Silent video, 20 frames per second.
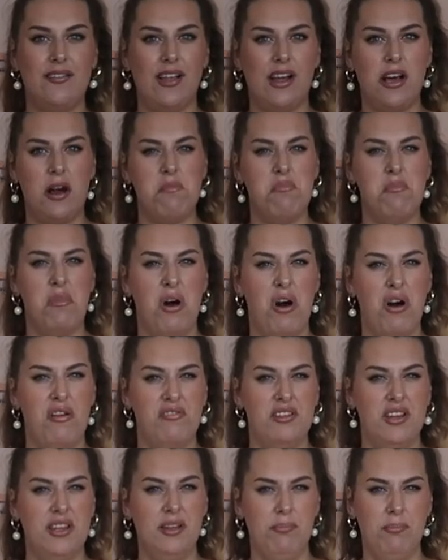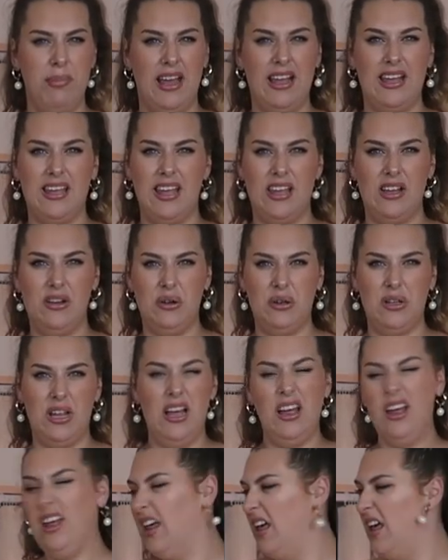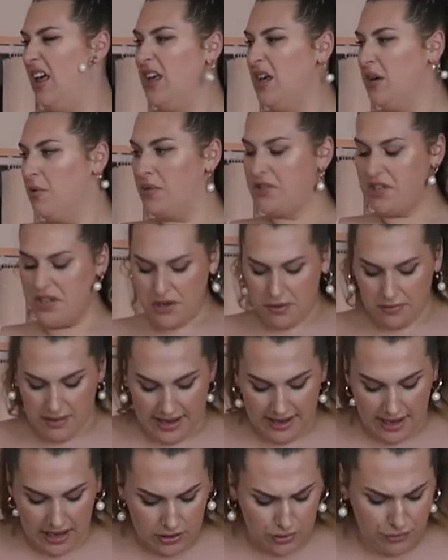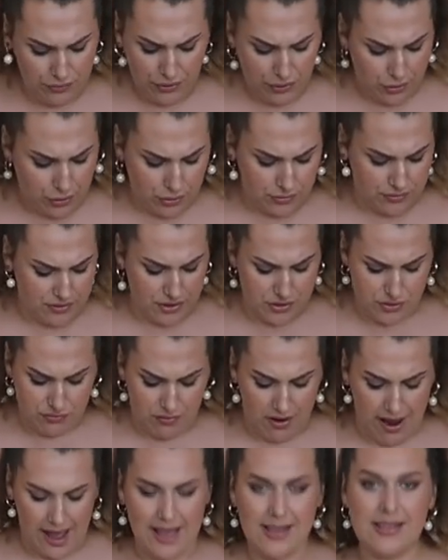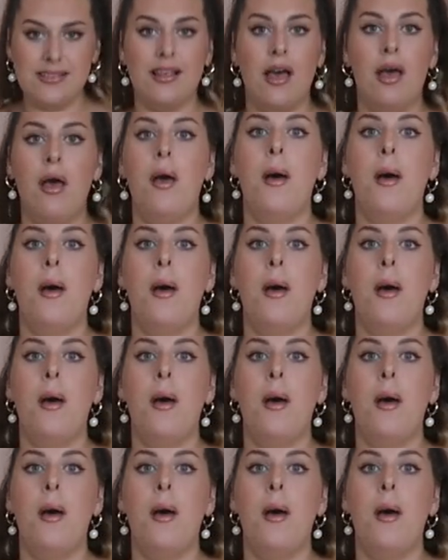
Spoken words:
of like a mauve-y pinky colour, which I don't like. I love the colour of the dress,